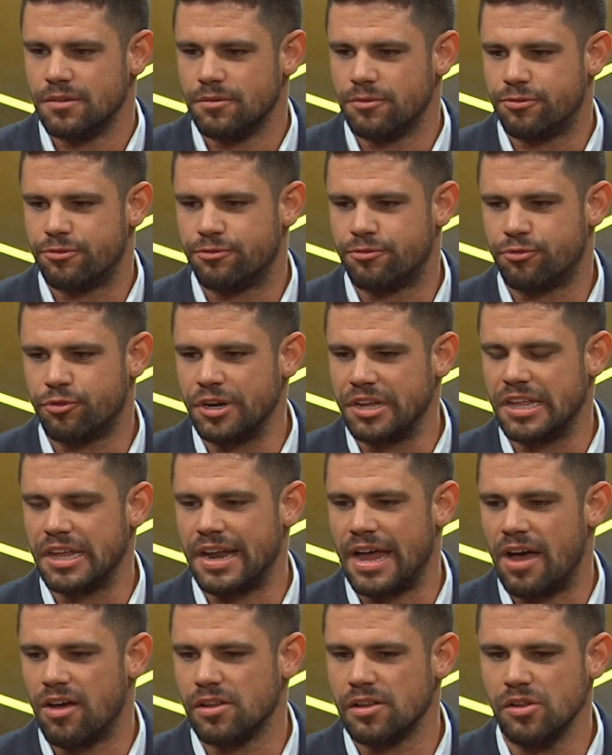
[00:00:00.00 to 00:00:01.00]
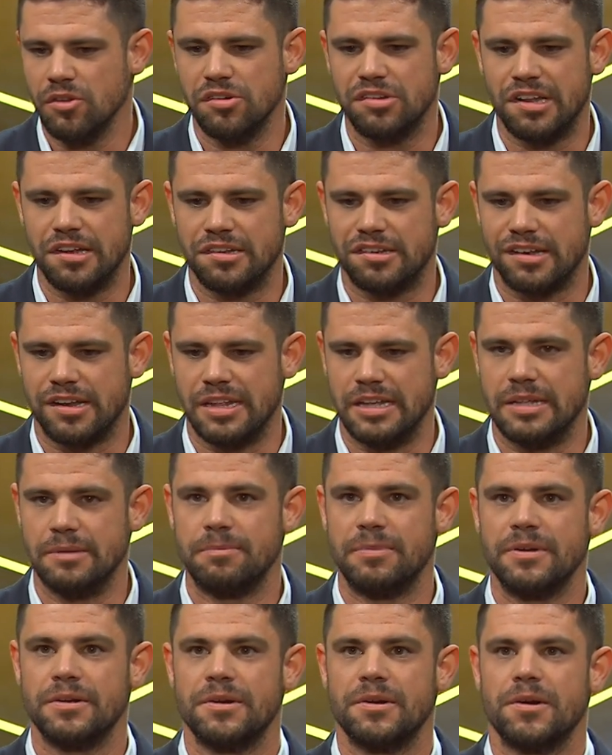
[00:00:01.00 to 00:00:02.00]
freaking out, losing
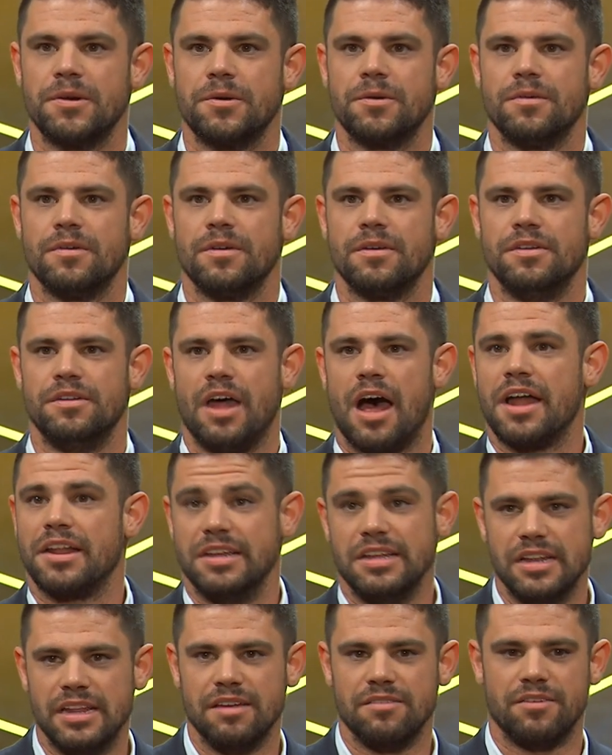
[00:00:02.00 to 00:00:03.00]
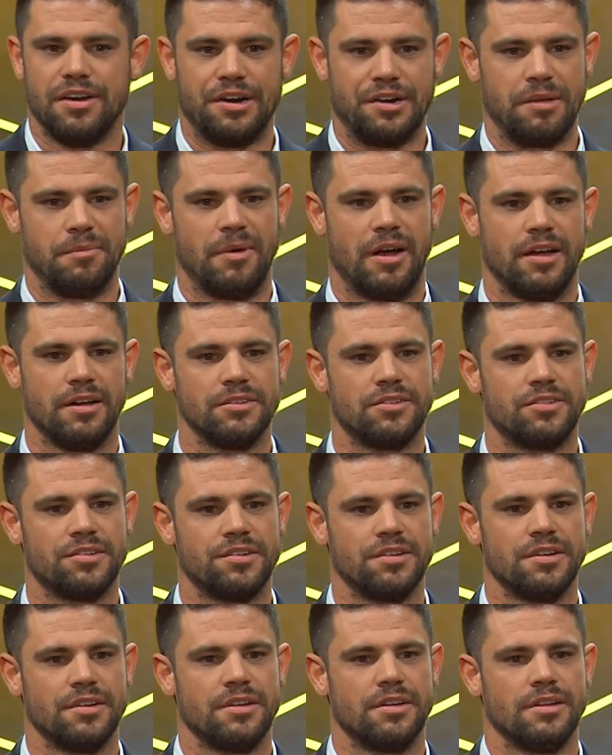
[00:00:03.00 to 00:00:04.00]
sleep, not eating very
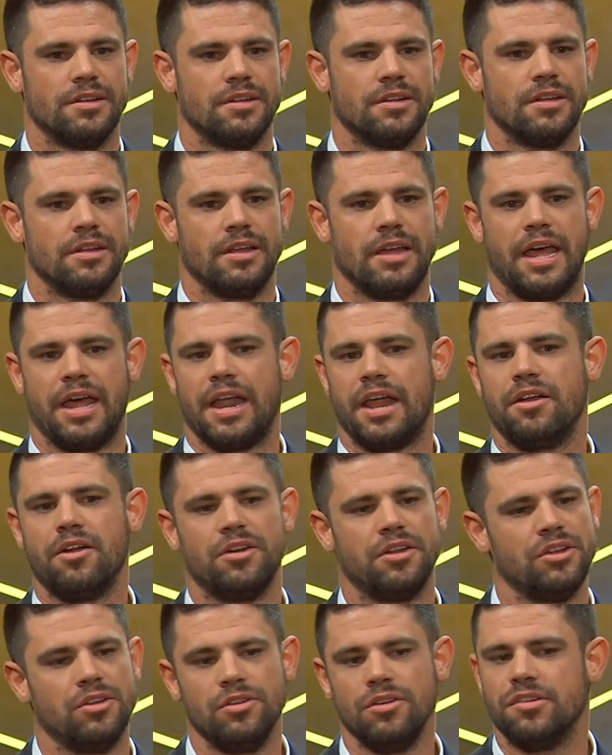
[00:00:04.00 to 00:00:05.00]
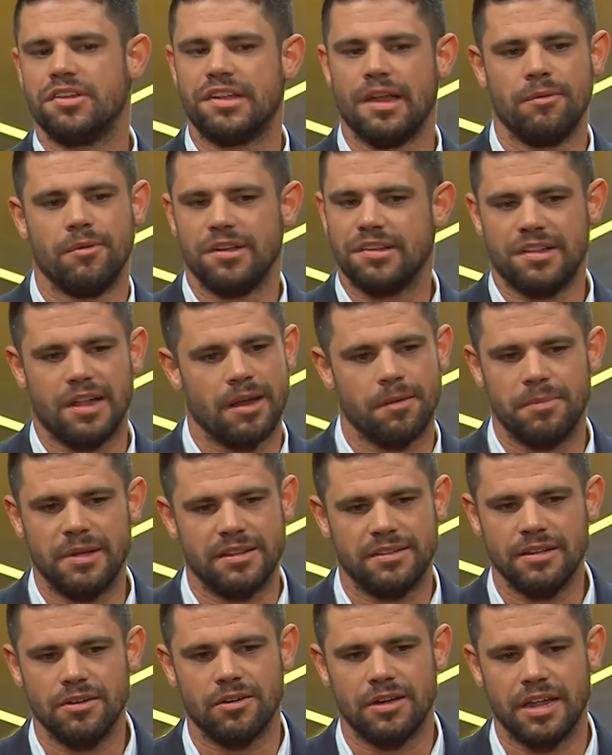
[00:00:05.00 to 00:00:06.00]
much. And I know that you say, well, it's not a
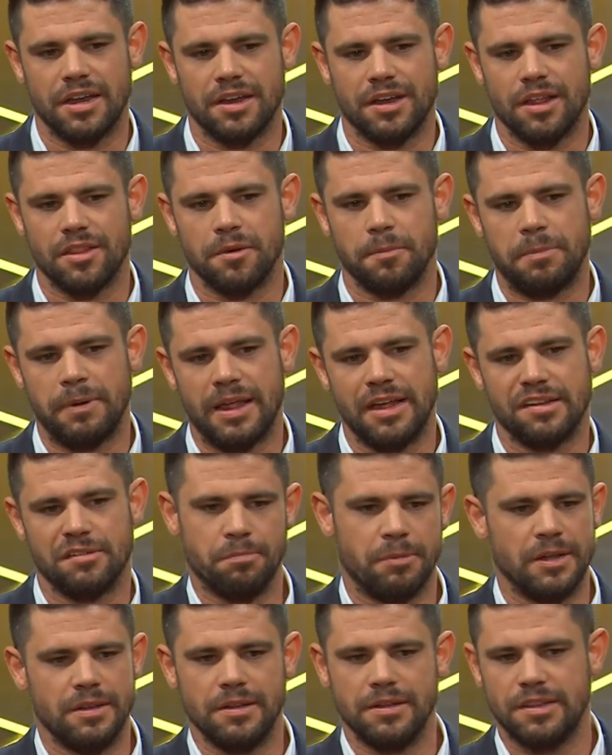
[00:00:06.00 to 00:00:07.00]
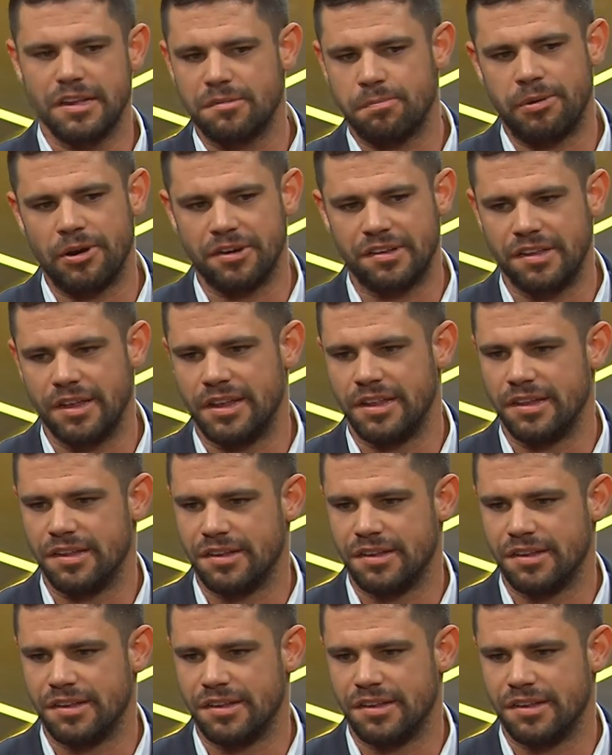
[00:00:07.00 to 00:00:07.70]
big deal, get another place. But this person